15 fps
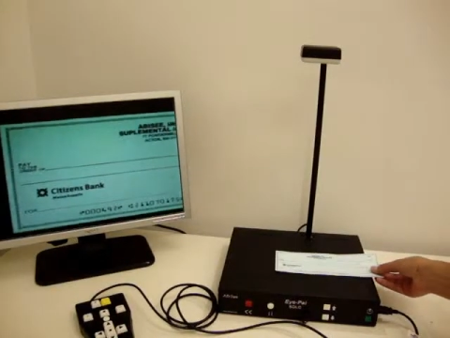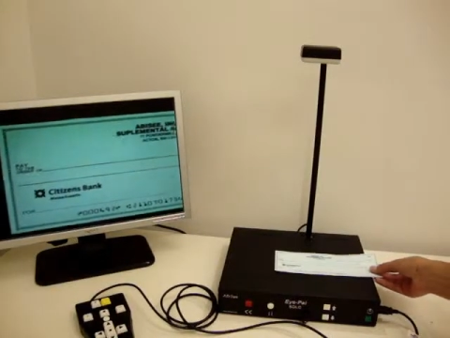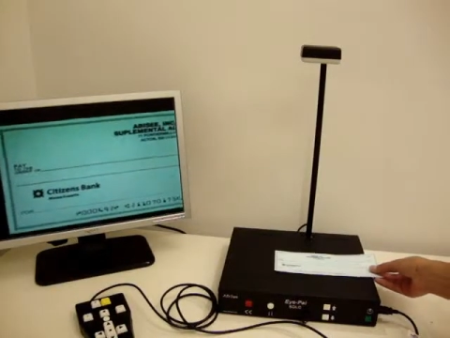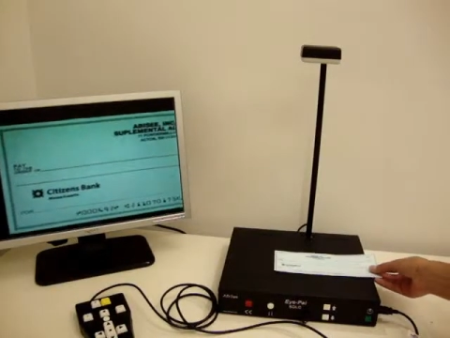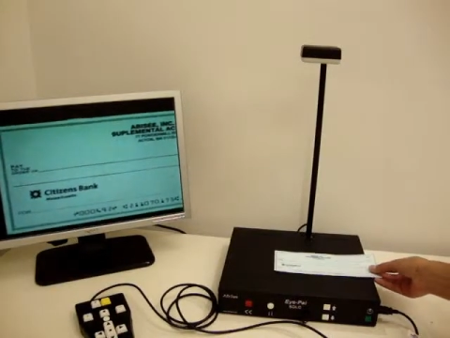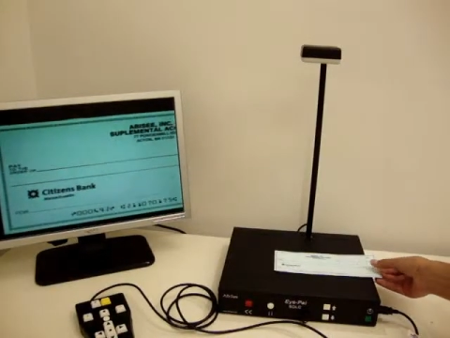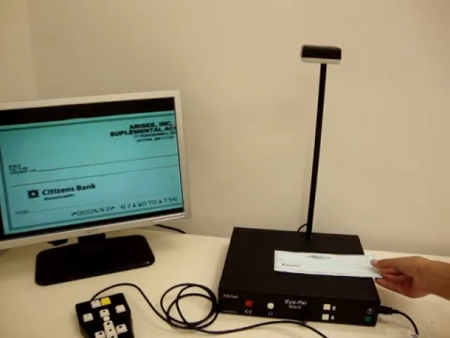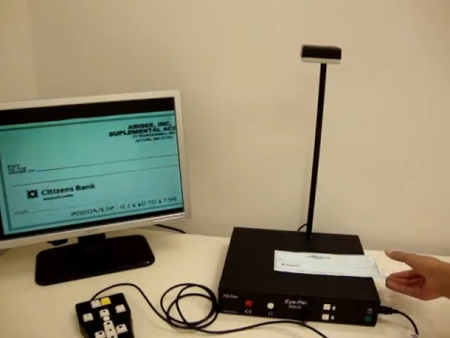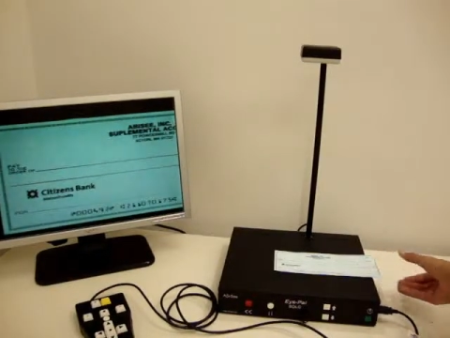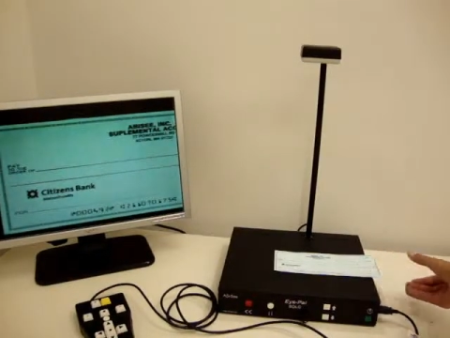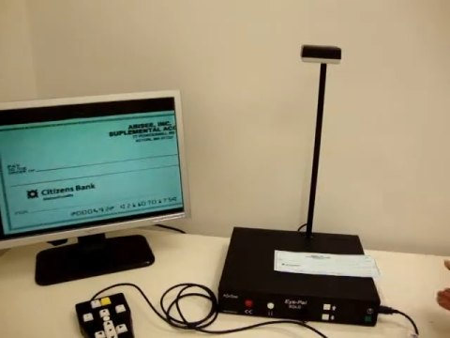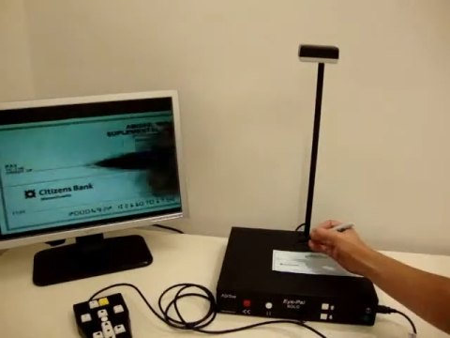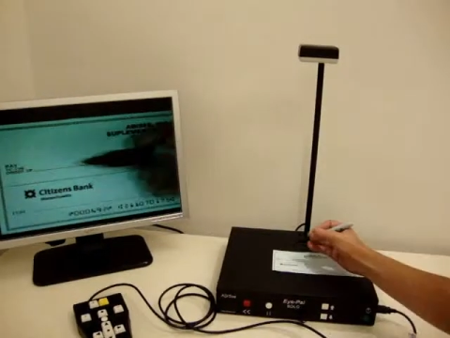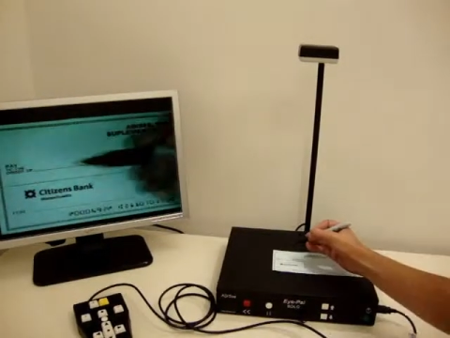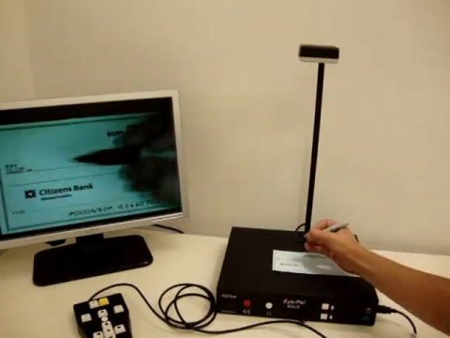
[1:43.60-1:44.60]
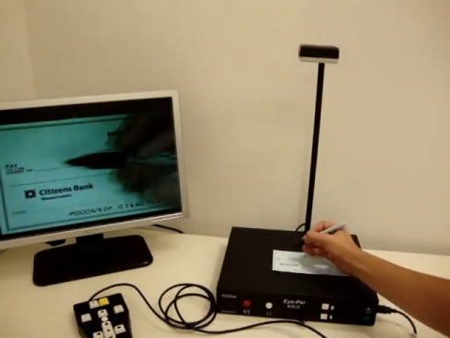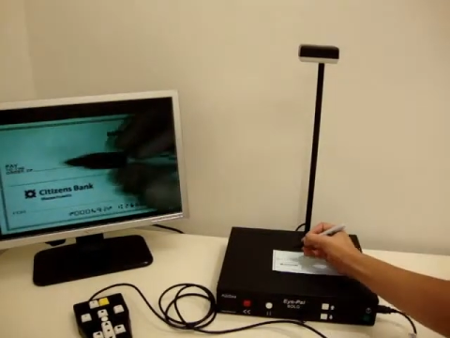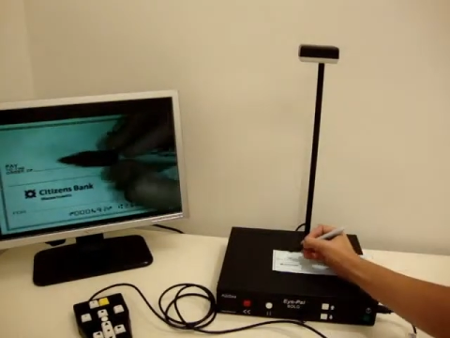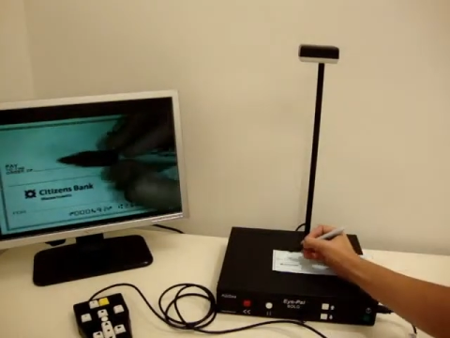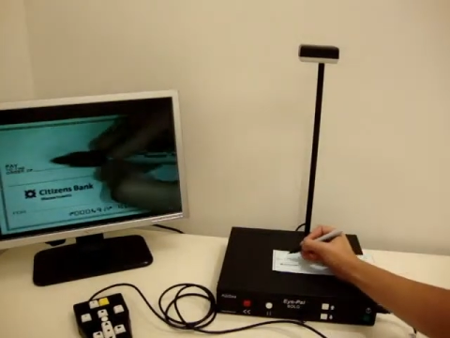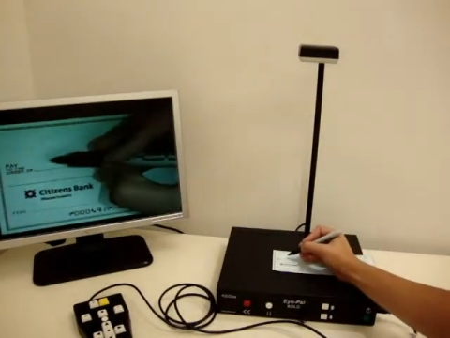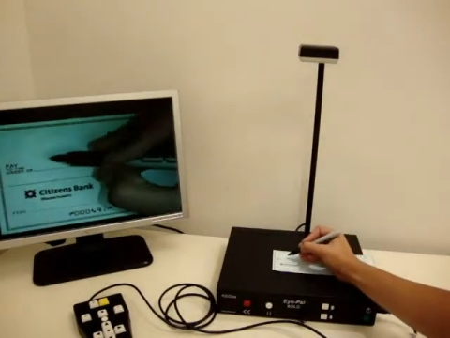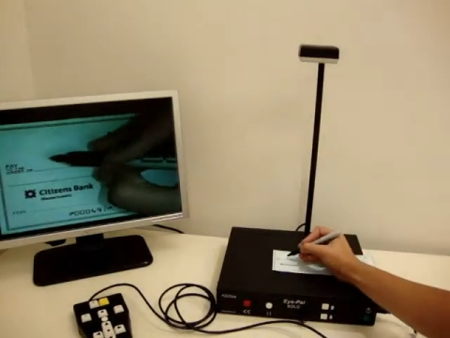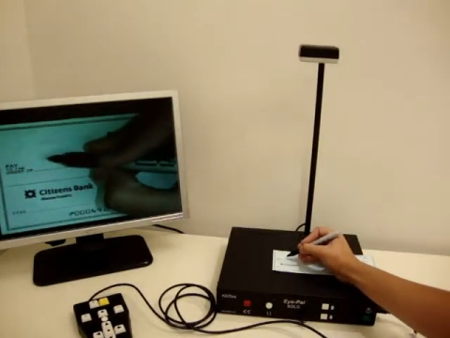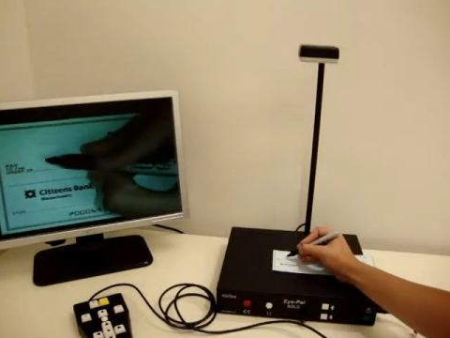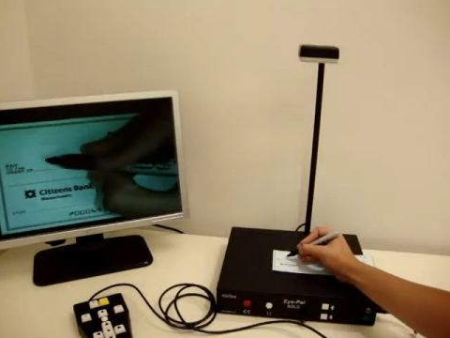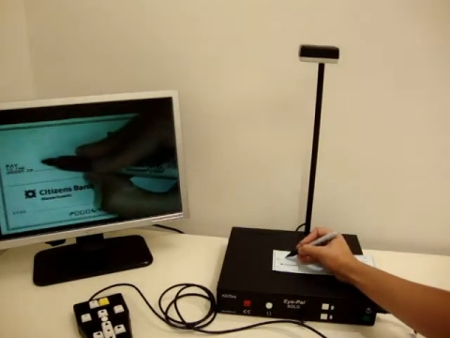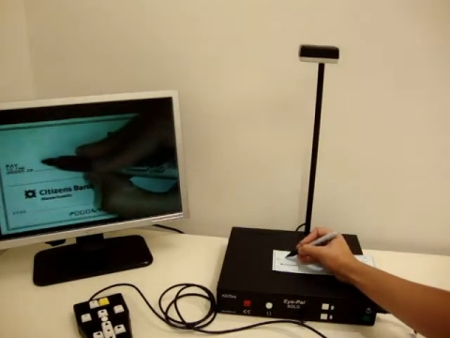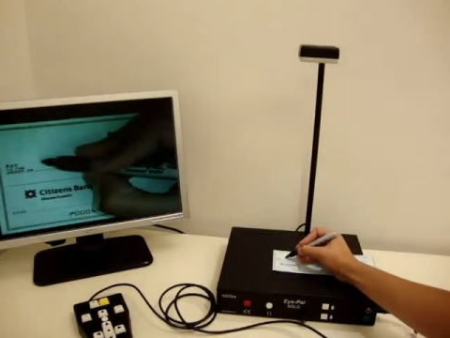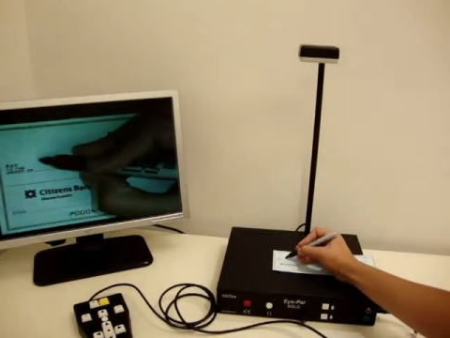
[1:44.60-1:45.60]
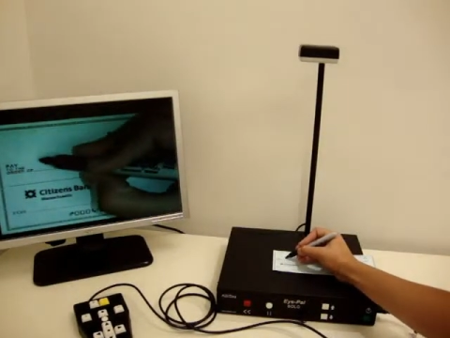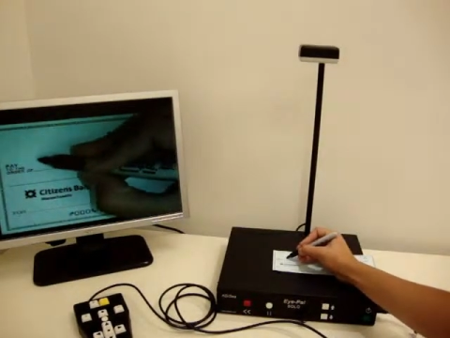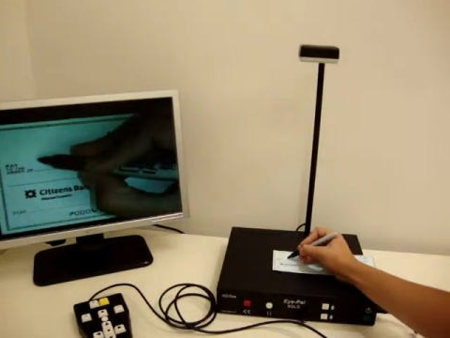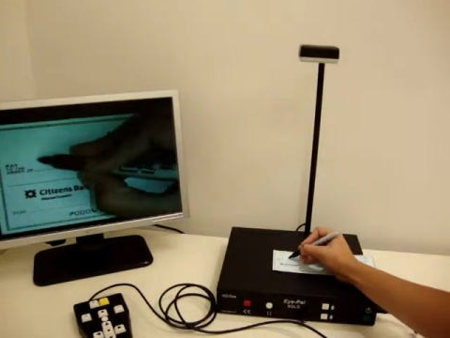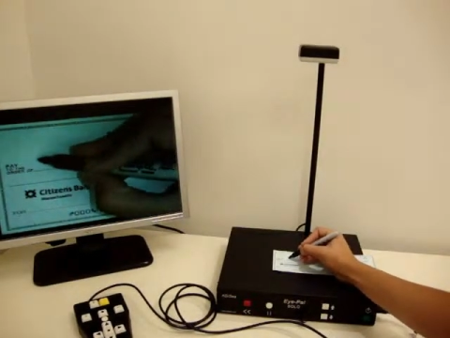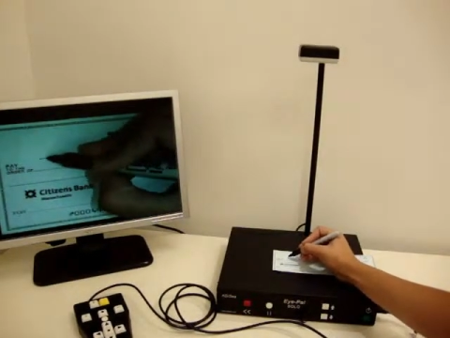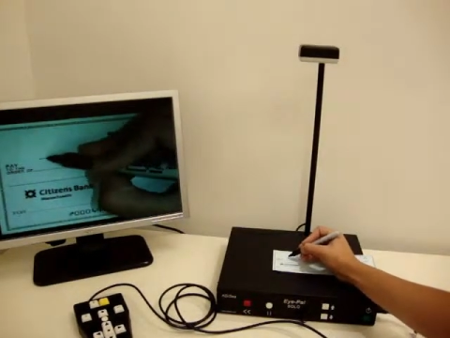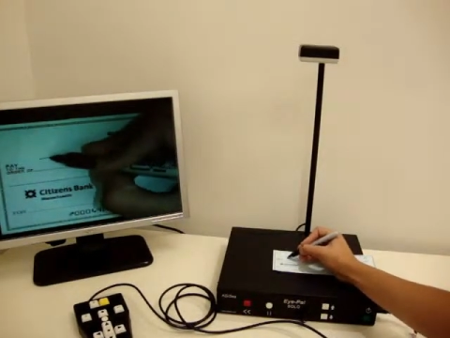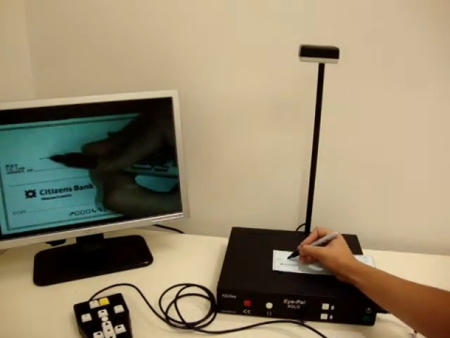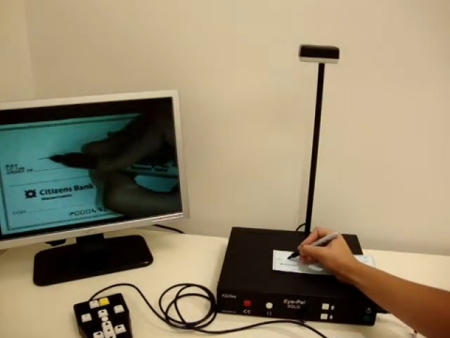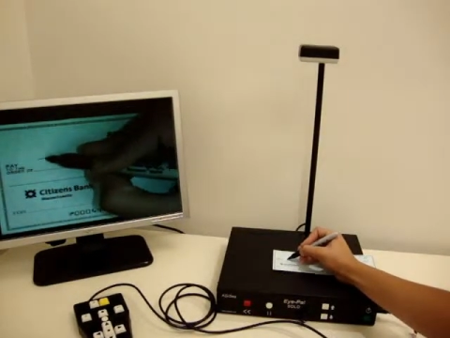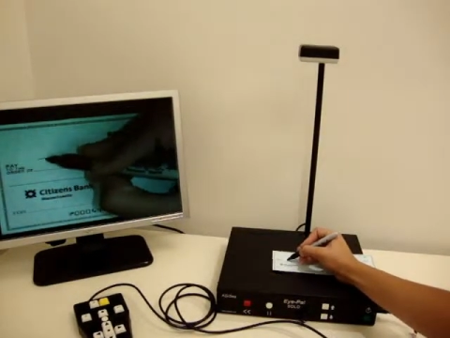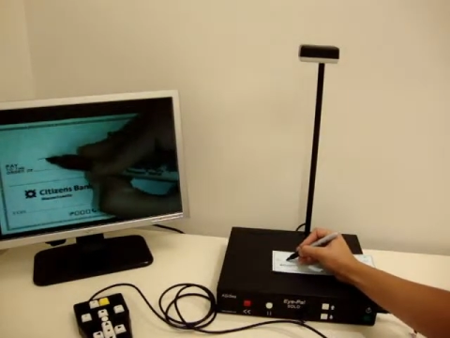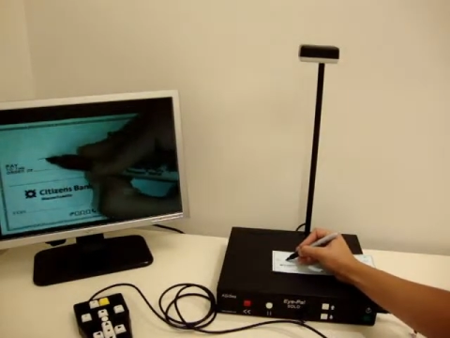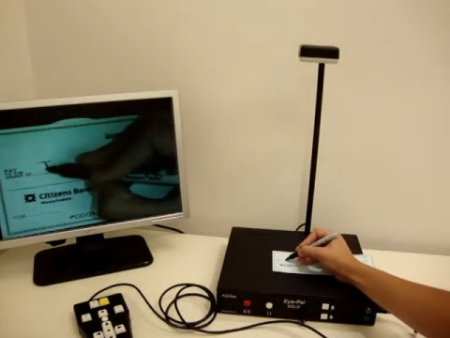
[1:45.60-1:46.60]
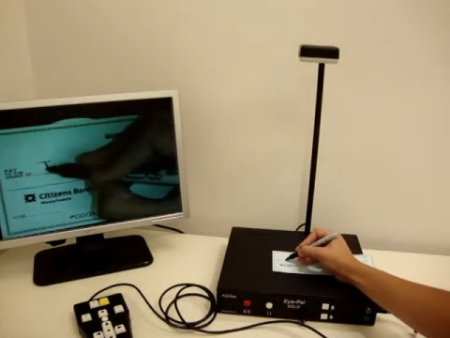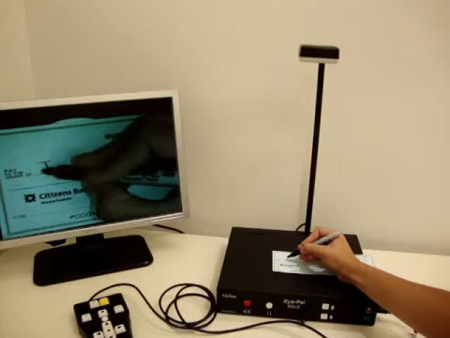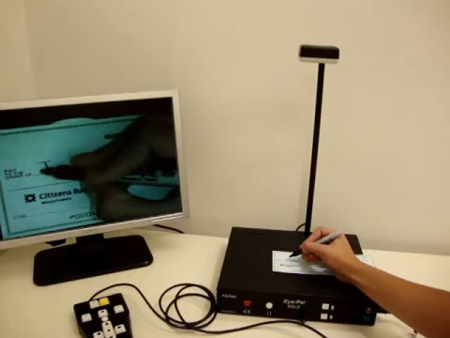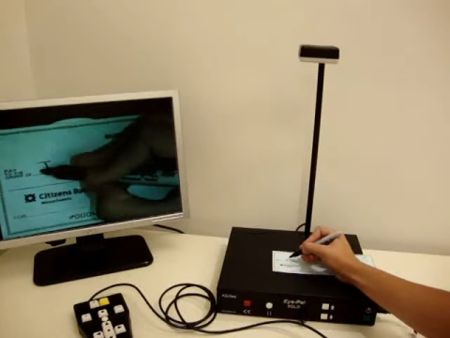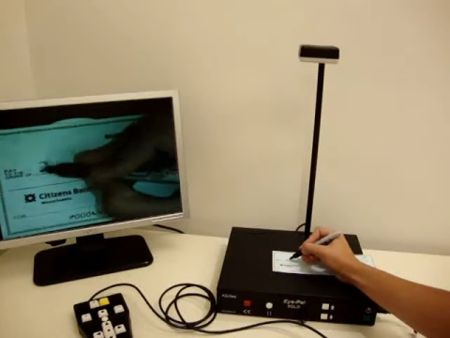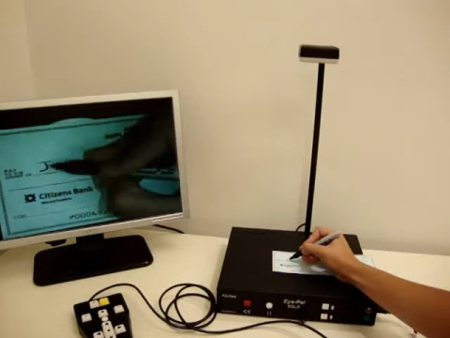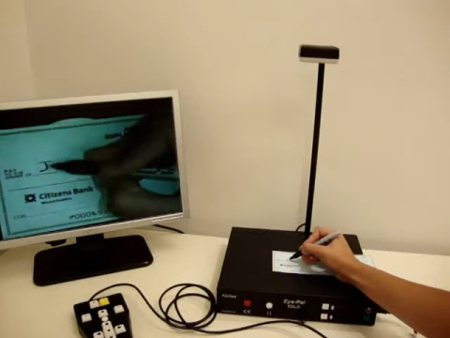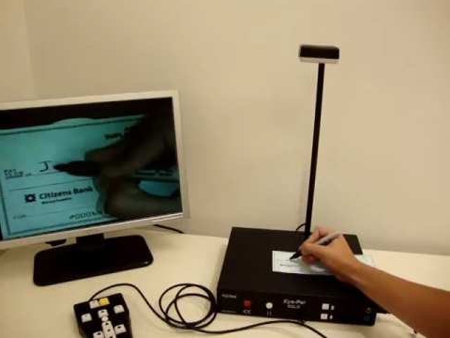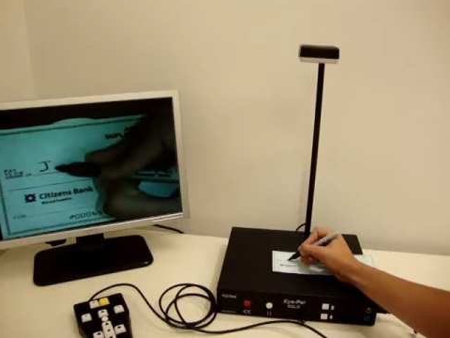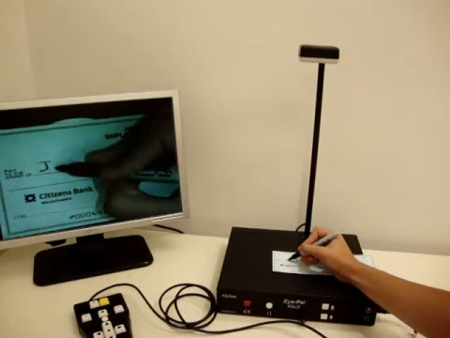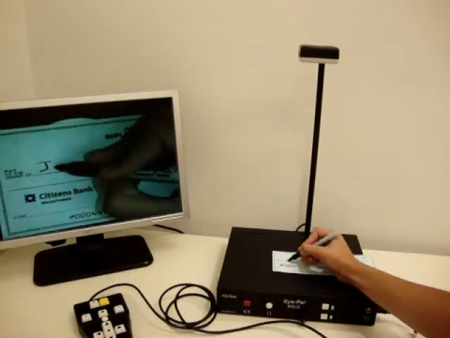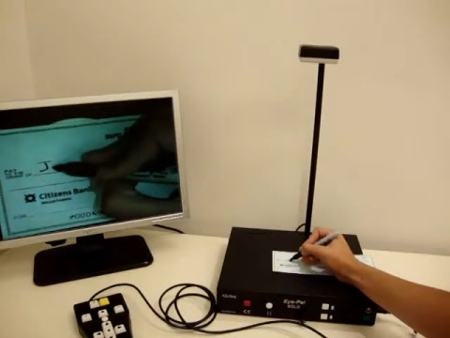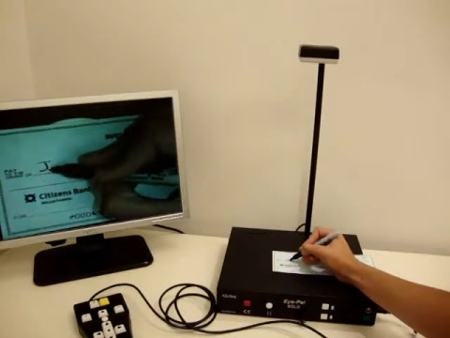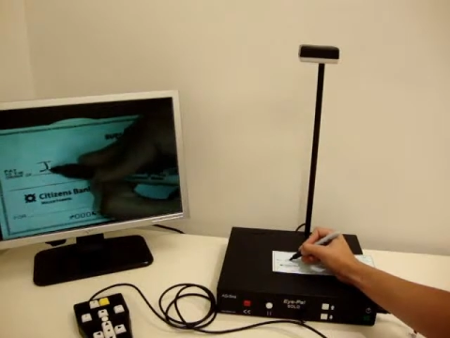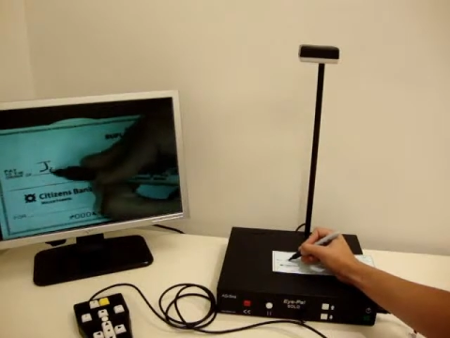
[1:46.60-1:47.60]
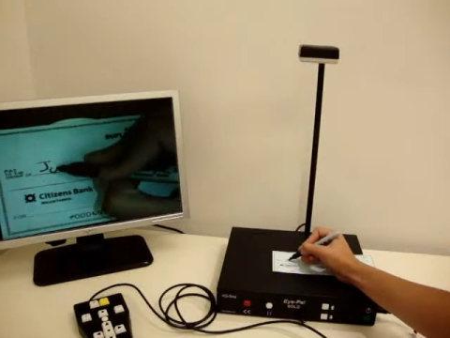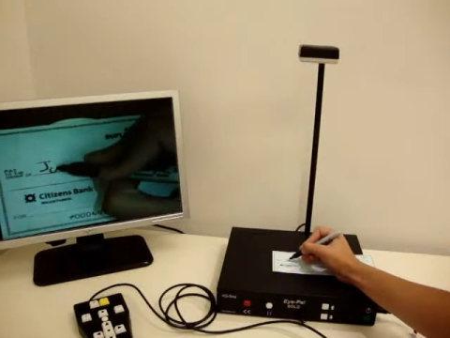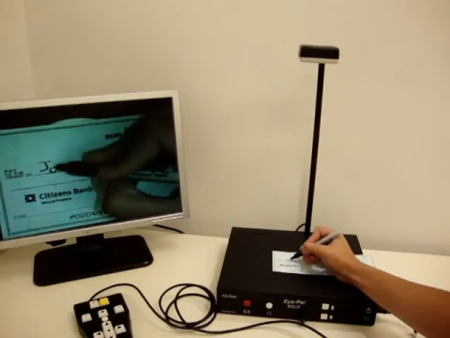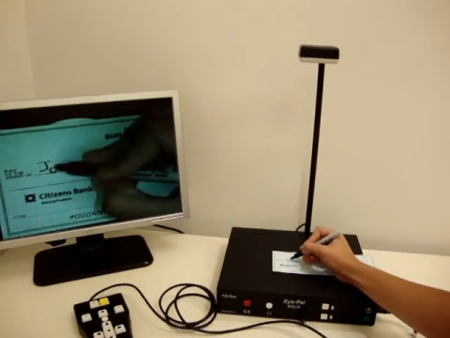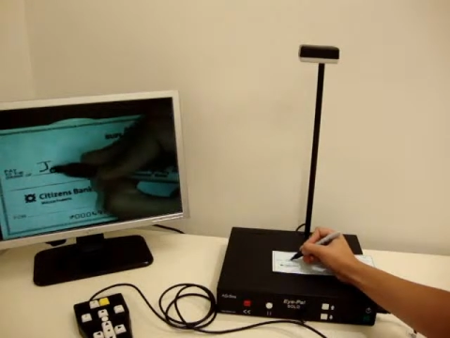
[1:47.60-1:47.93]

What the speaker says: (no speaker visible)